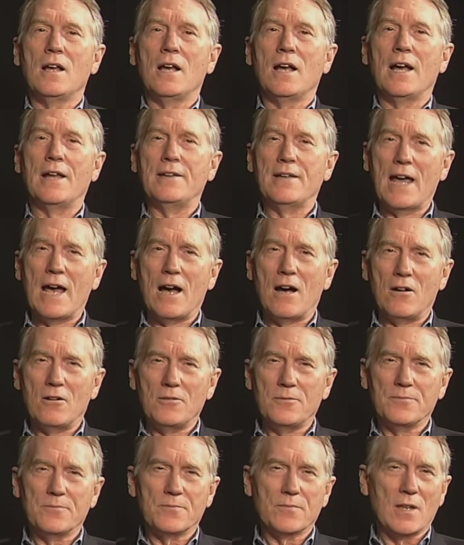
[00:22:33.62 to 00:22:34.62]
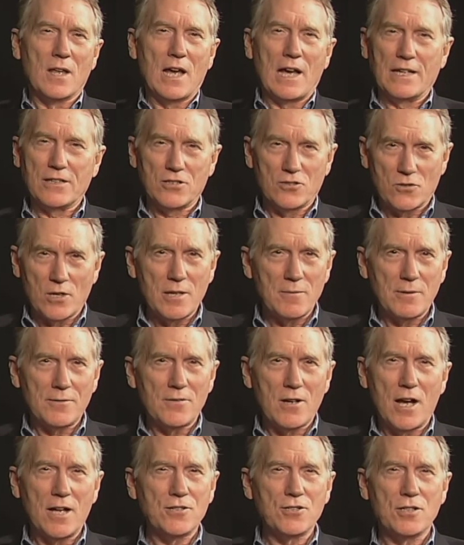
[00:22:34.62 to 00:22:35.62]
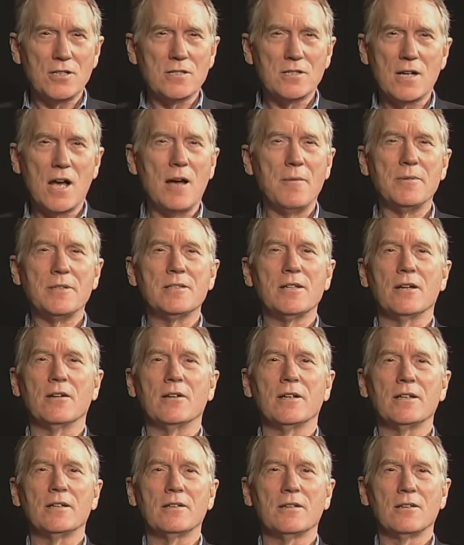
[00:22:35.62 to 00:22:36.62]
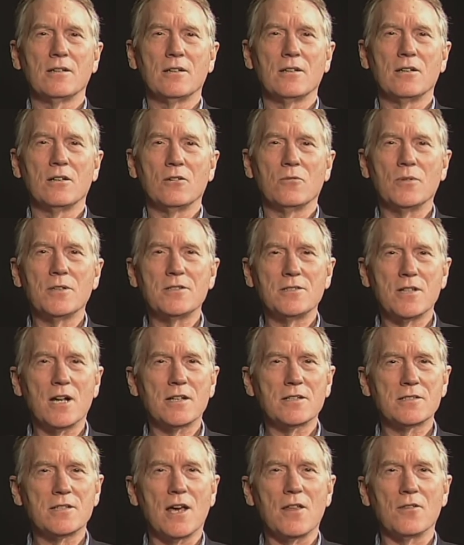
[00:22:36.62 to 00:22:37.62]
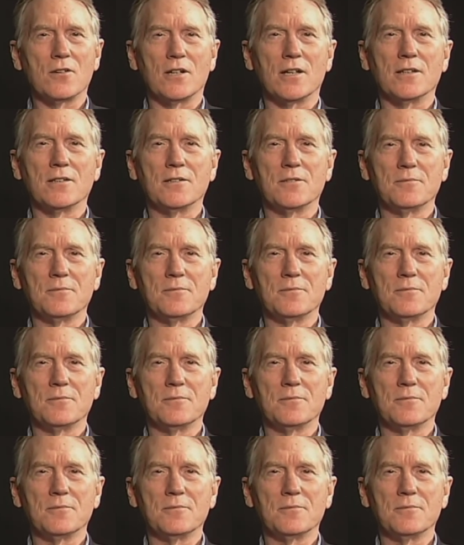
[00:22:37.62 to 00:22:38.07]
And now, a stream of conscience commentary with Doug Sutherland.